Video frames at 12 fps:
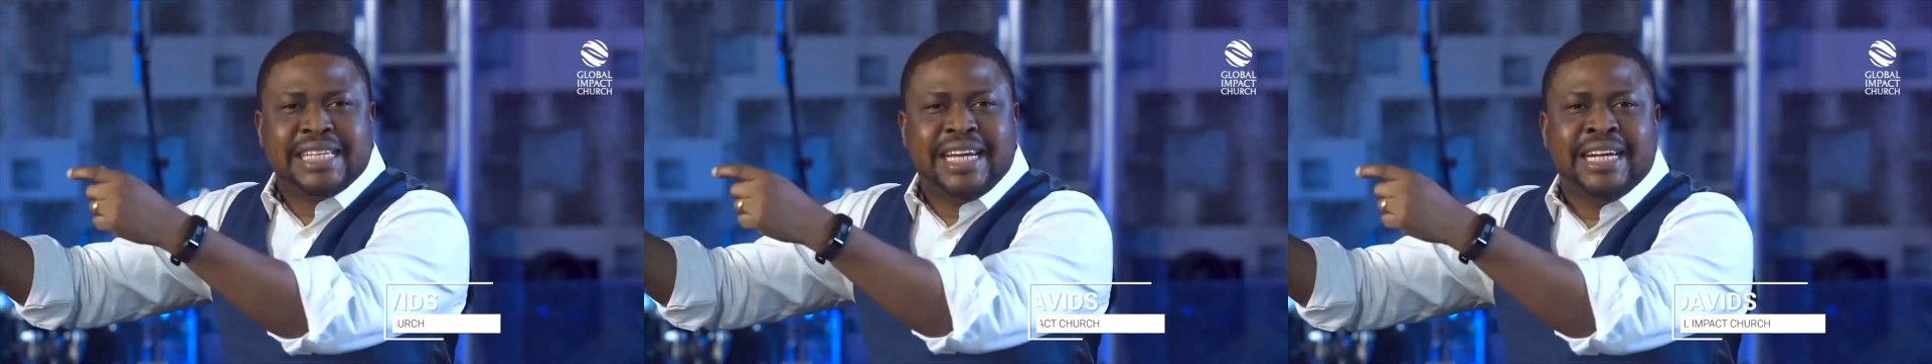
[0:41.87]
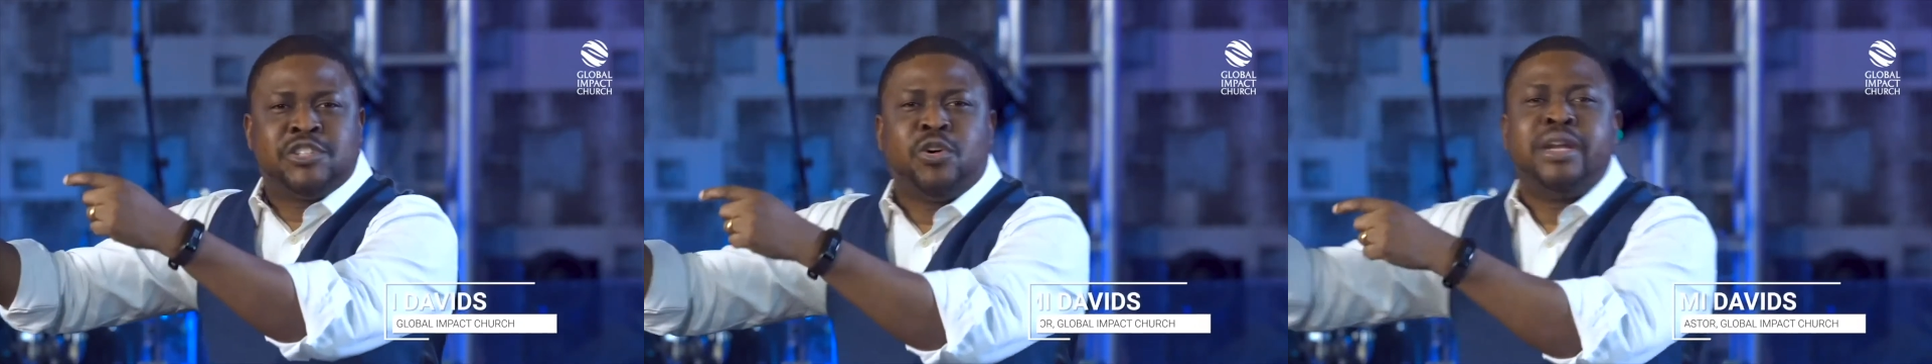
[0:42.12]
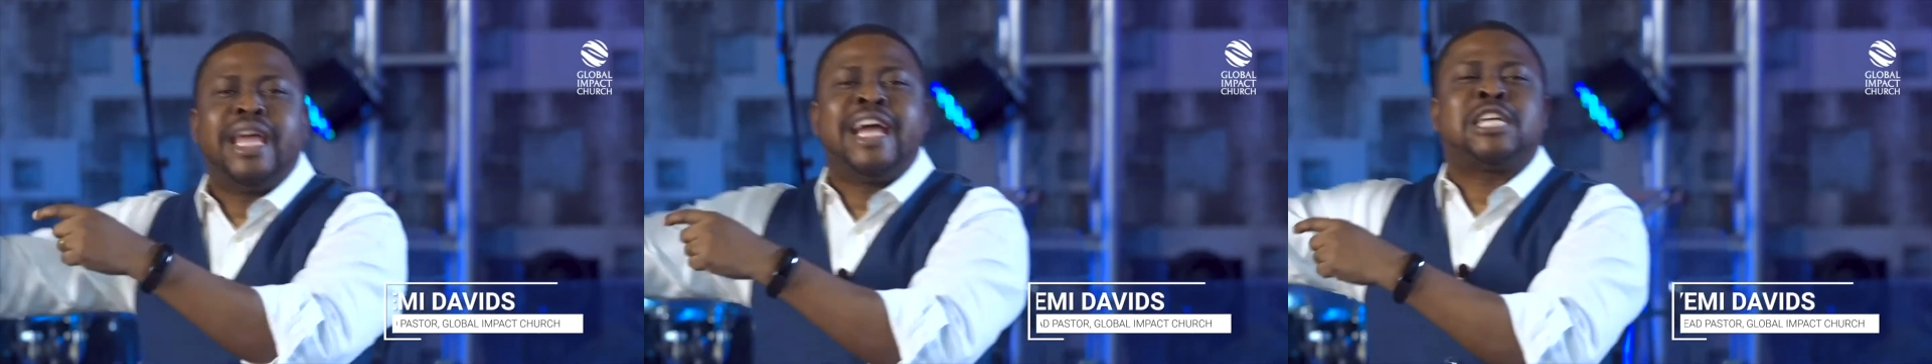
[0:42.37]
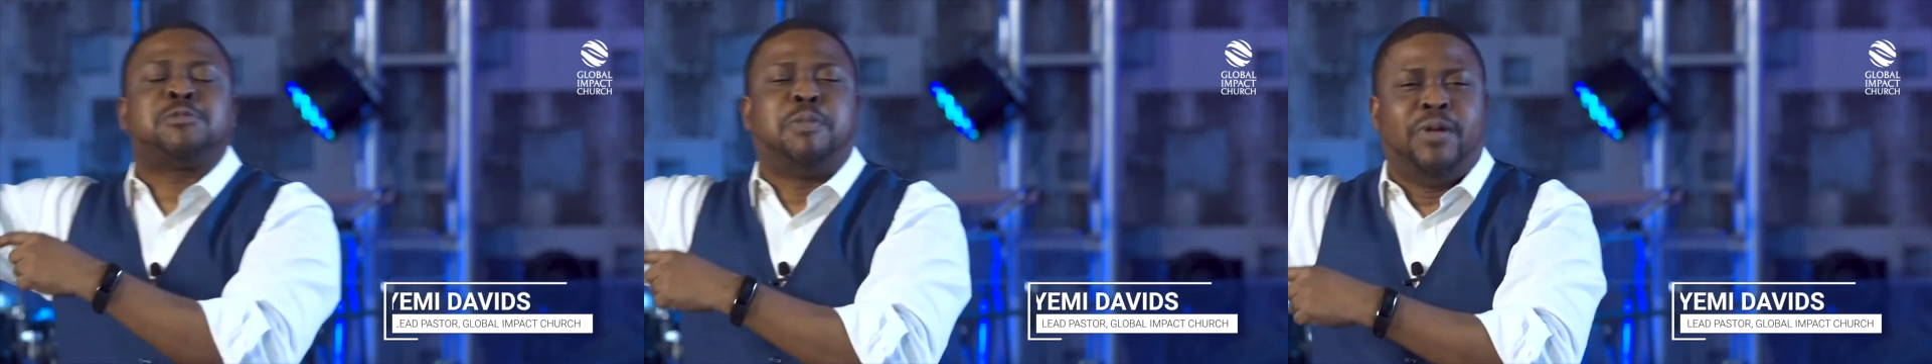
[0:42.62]
its own
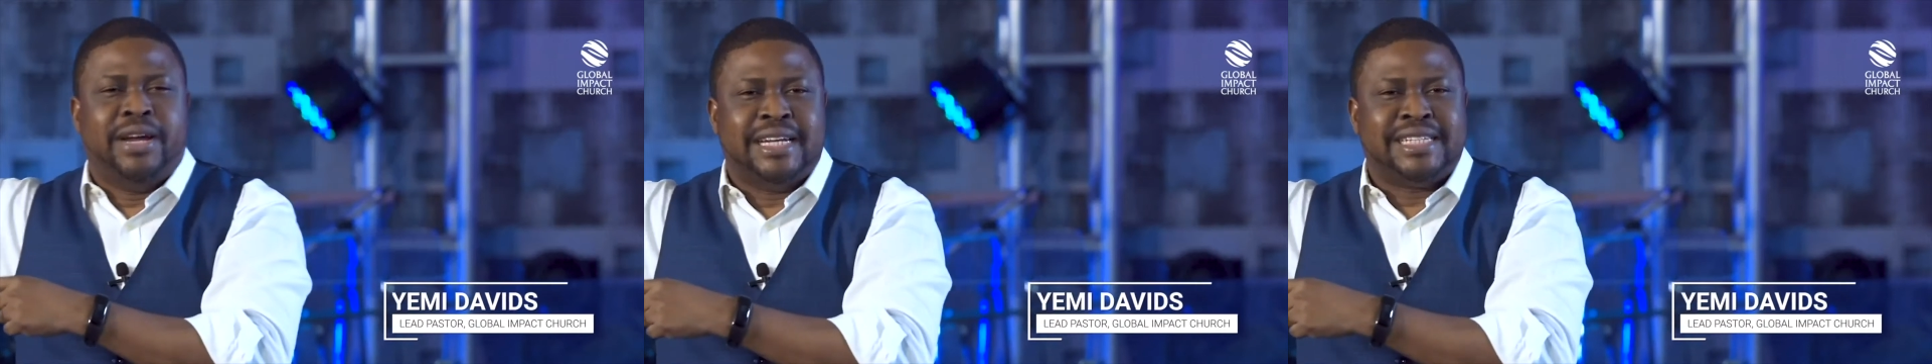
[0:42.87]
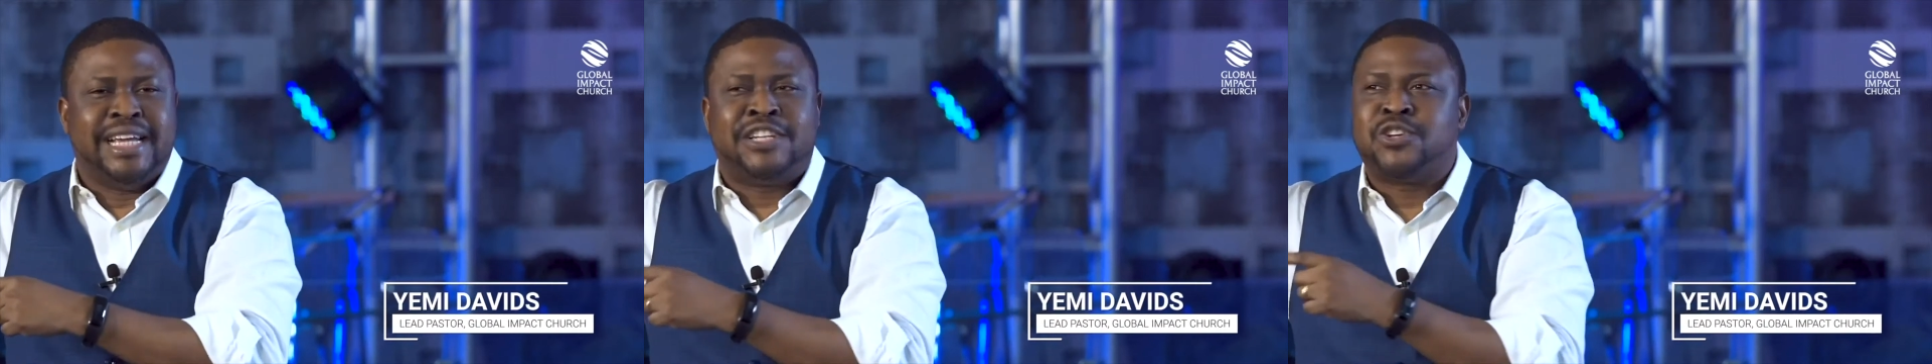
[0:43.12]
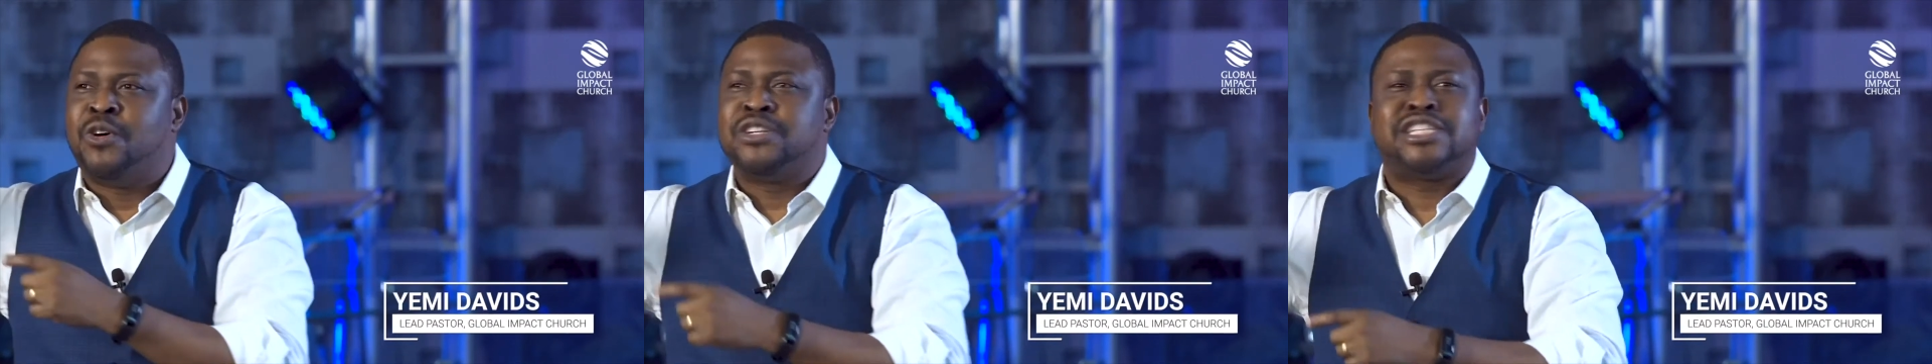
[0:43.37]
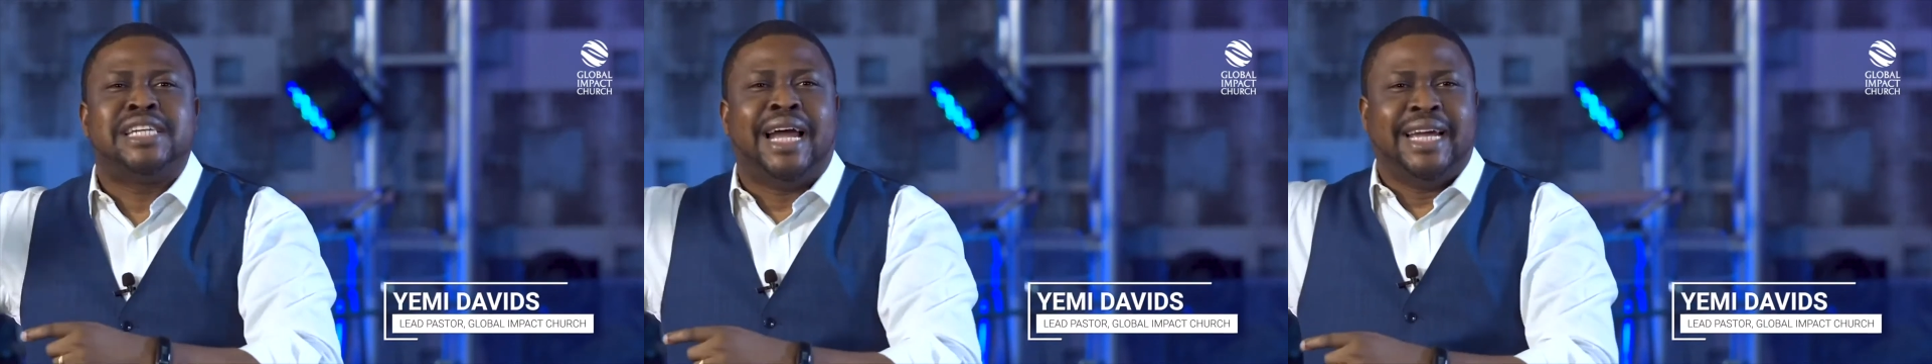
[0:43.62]
exploits, its own
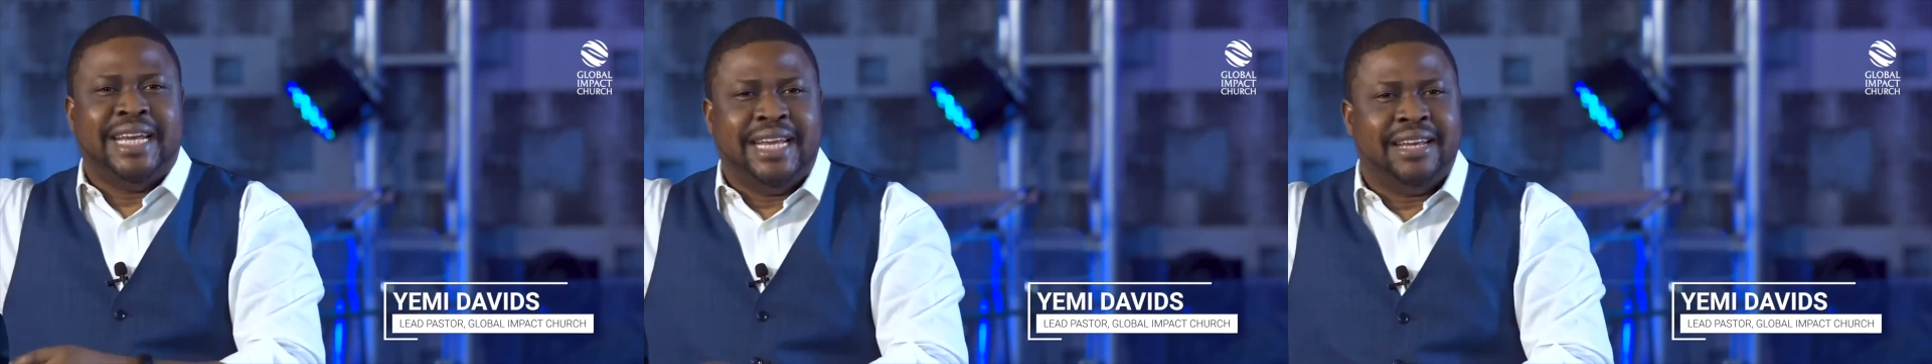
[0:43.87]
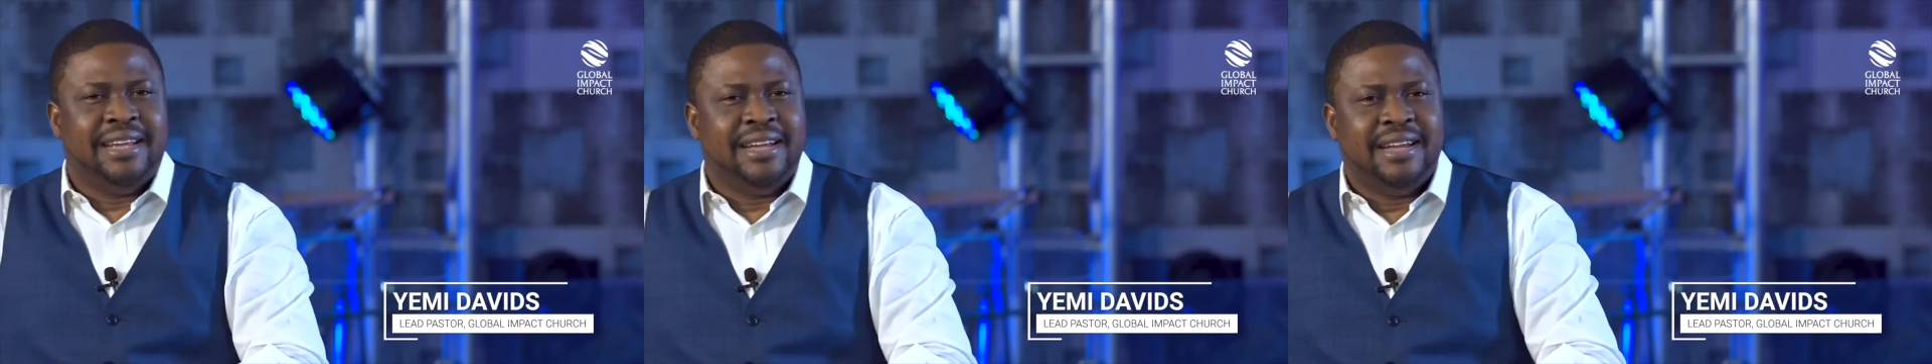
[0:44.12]
shining.